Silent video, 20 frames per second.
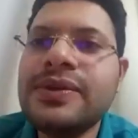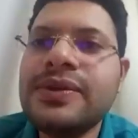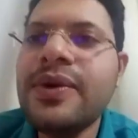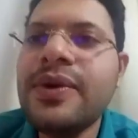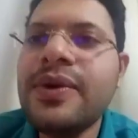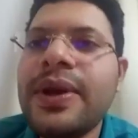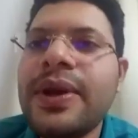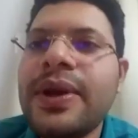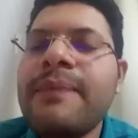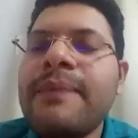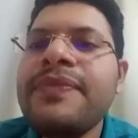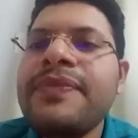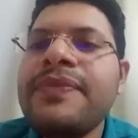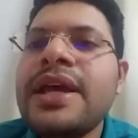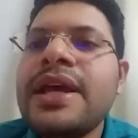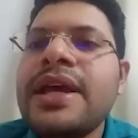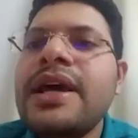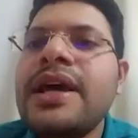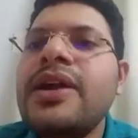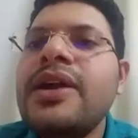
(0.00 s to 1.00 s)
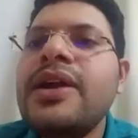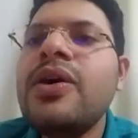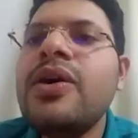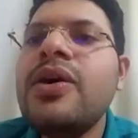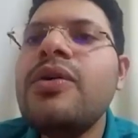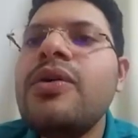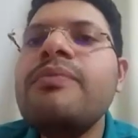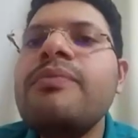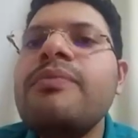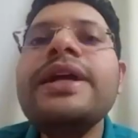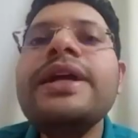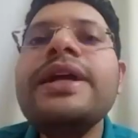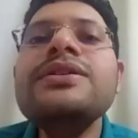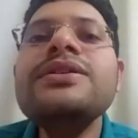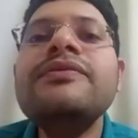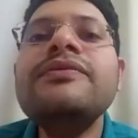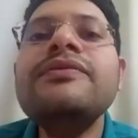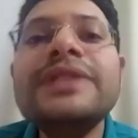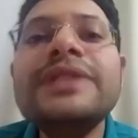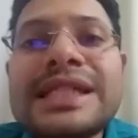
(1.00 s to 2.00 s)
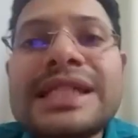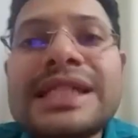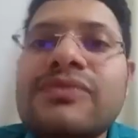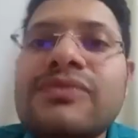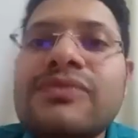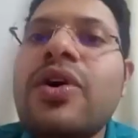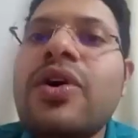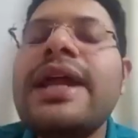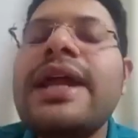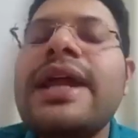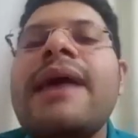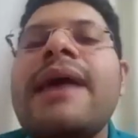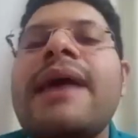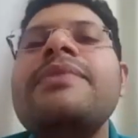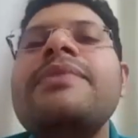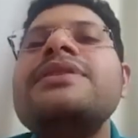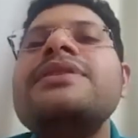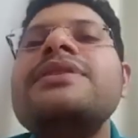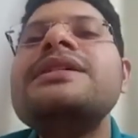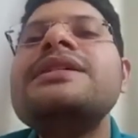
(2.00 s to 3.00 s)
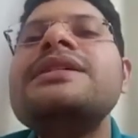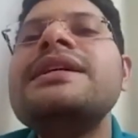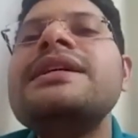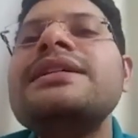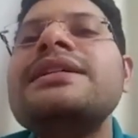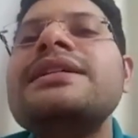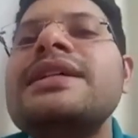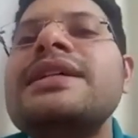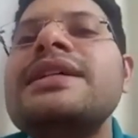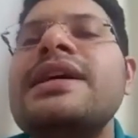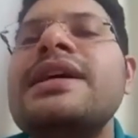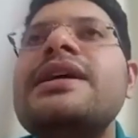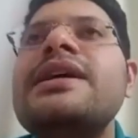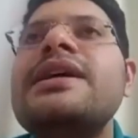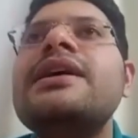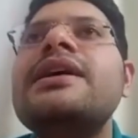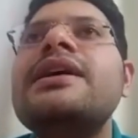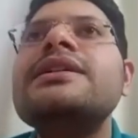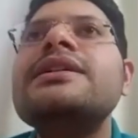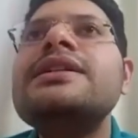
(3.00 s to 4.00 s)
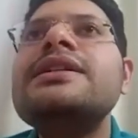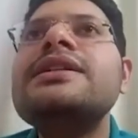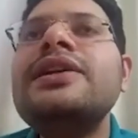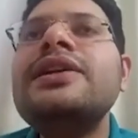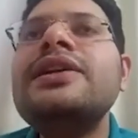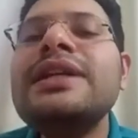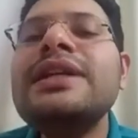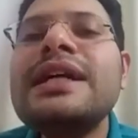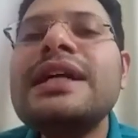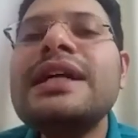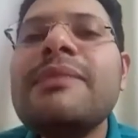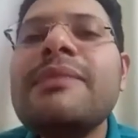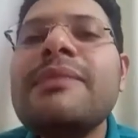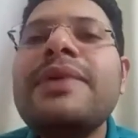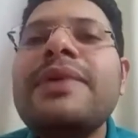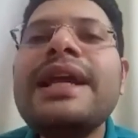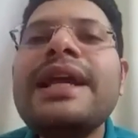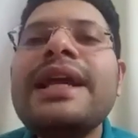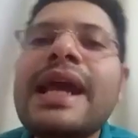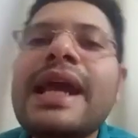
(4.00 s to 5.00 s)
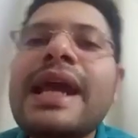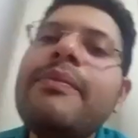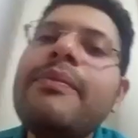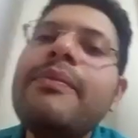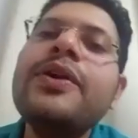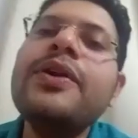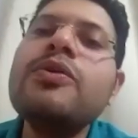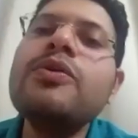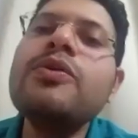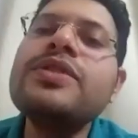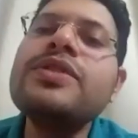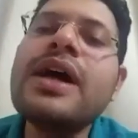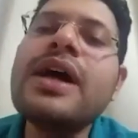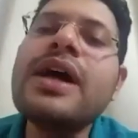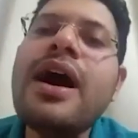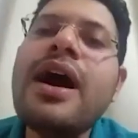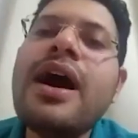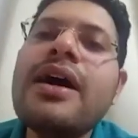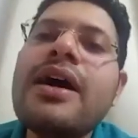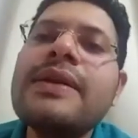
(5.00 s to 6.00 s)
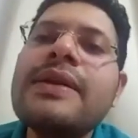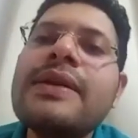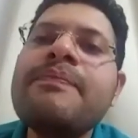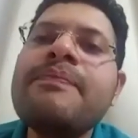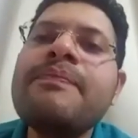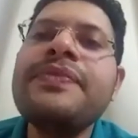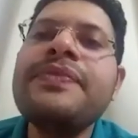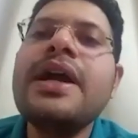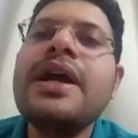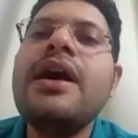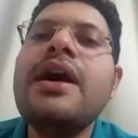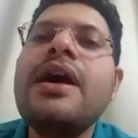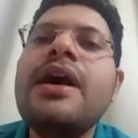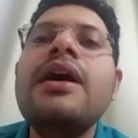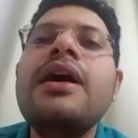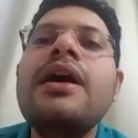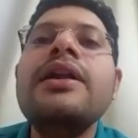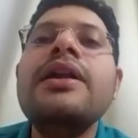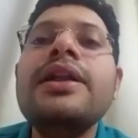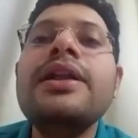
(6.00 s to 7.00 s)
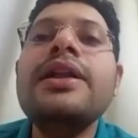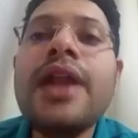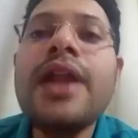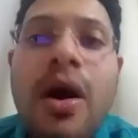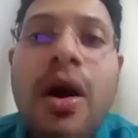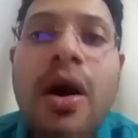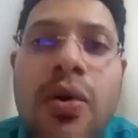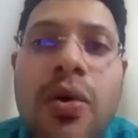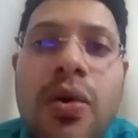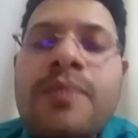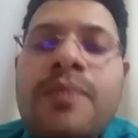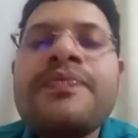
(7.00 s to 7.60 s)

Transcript: Okay, now because of this, what happens is certain cryptic epitopes are now